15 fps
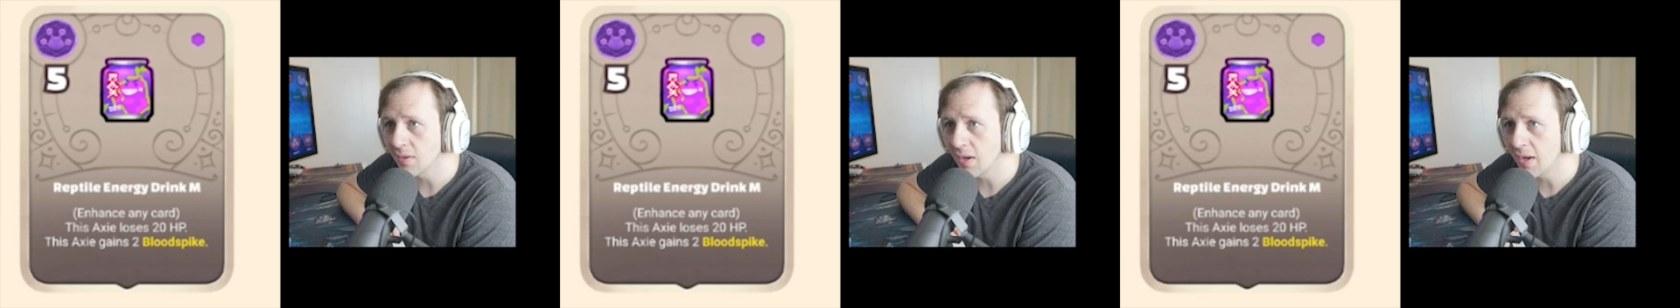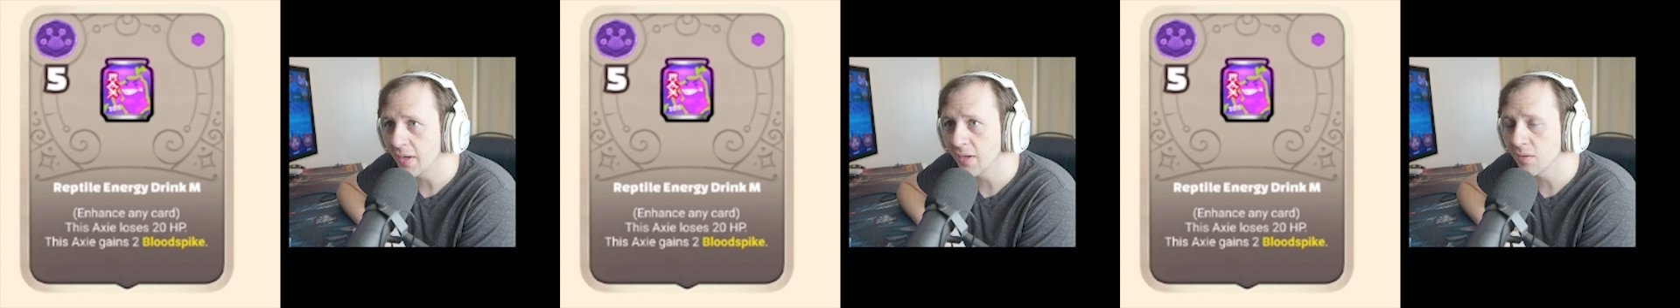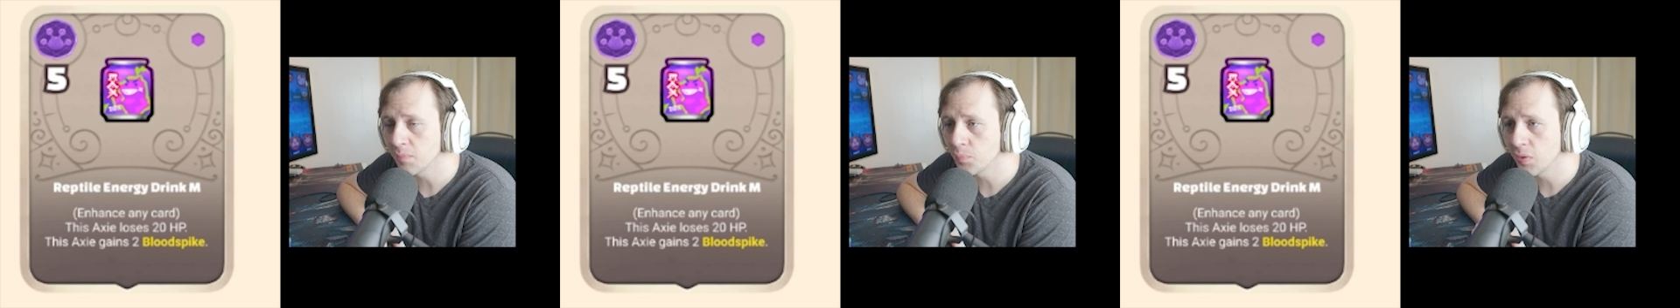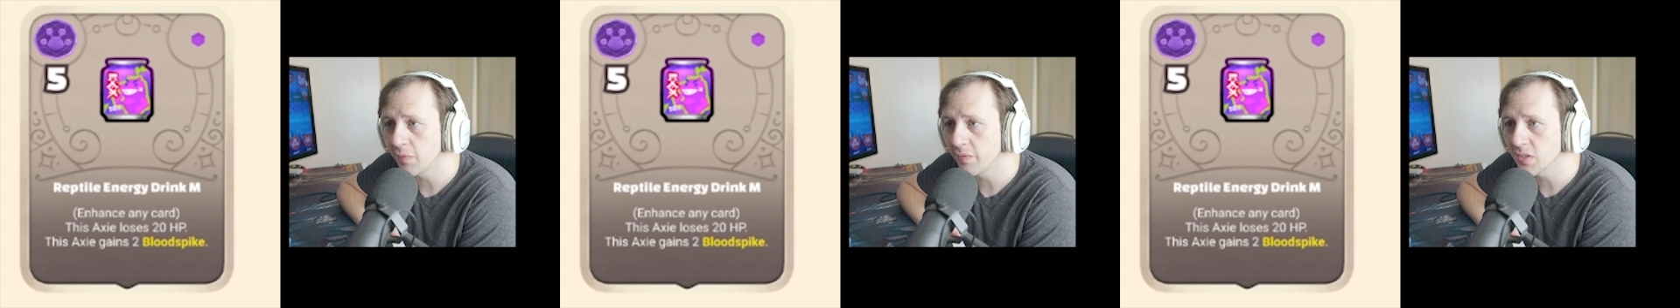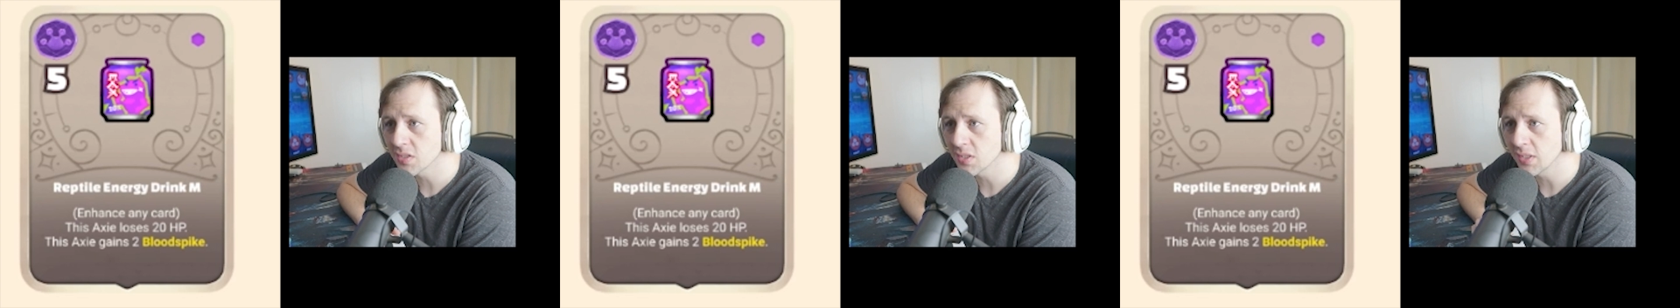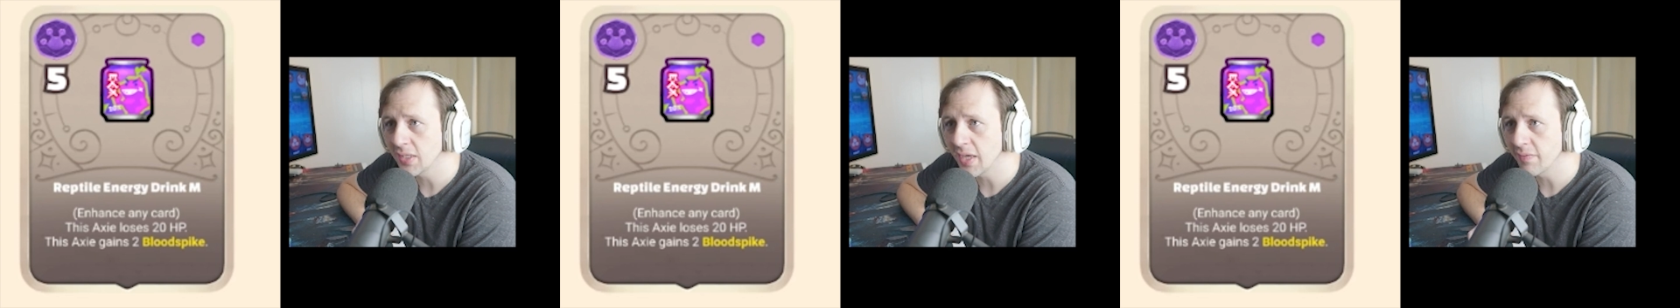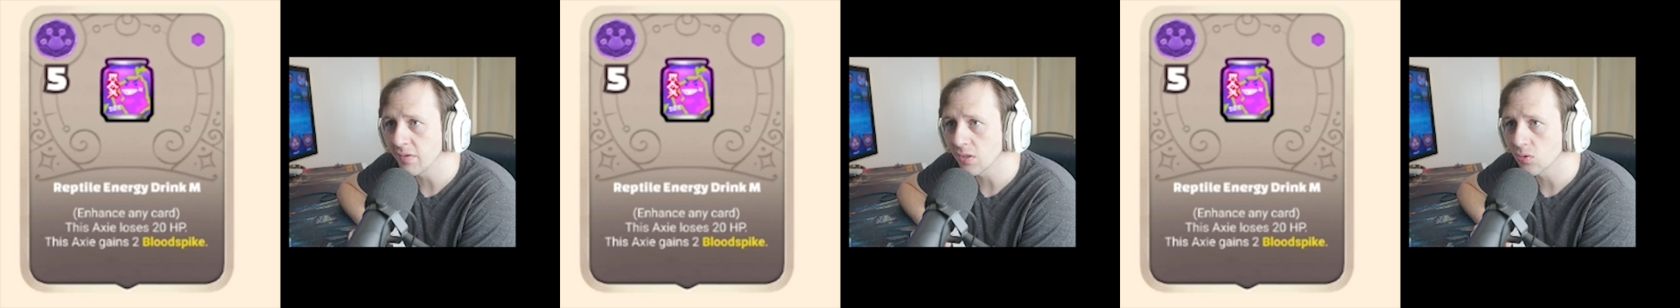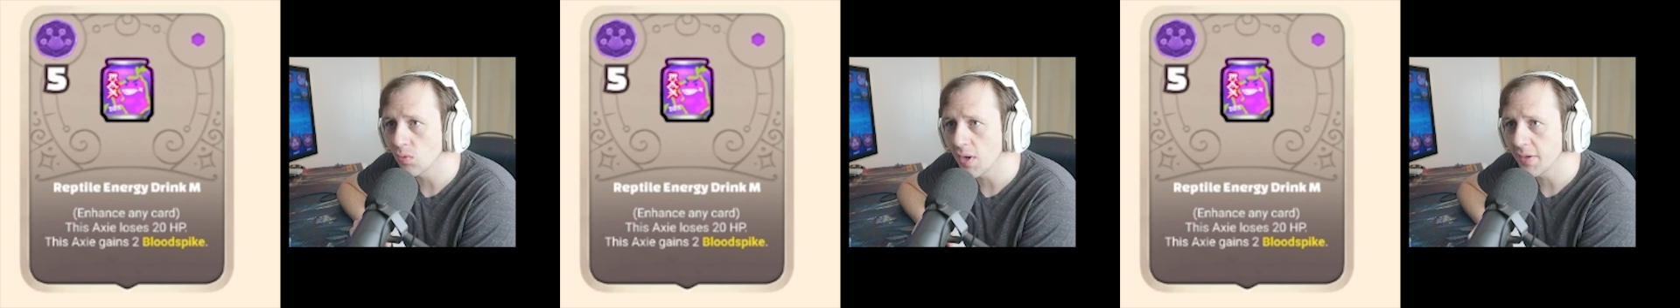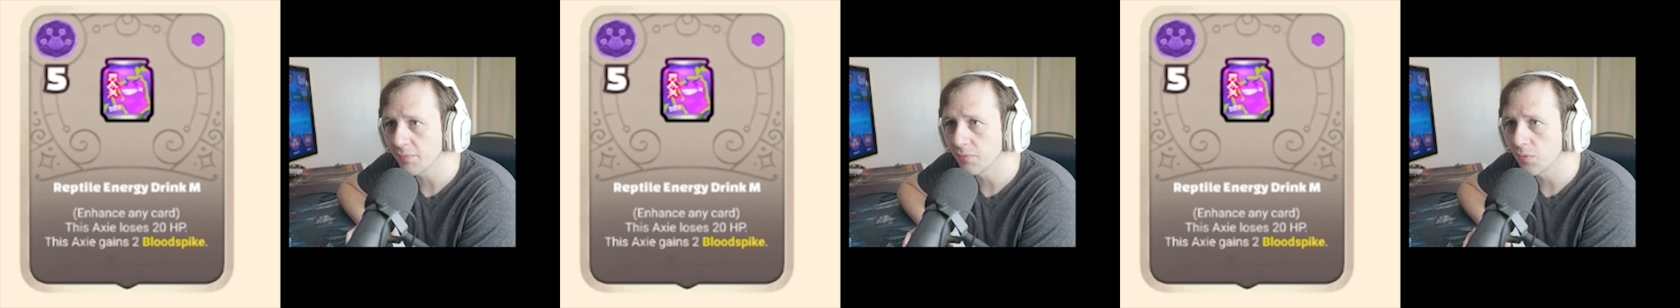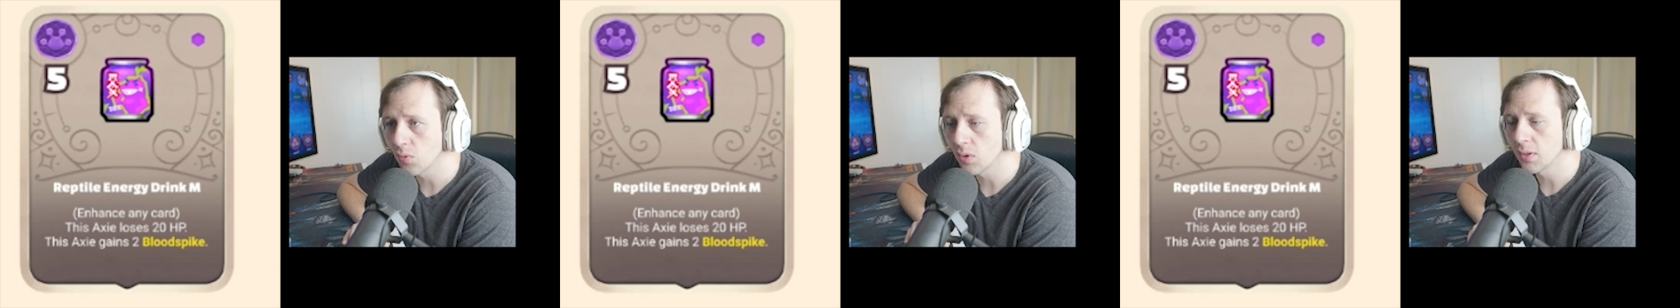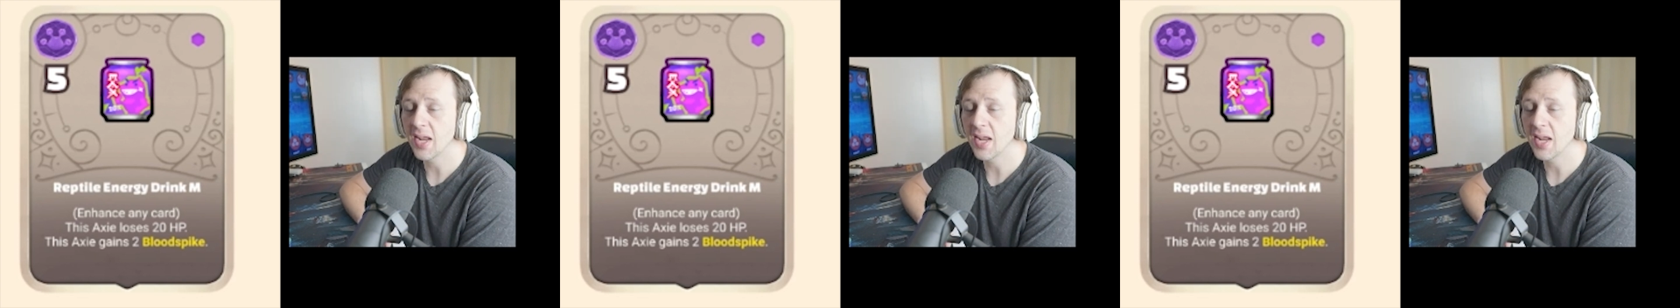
I previously gave it credit for.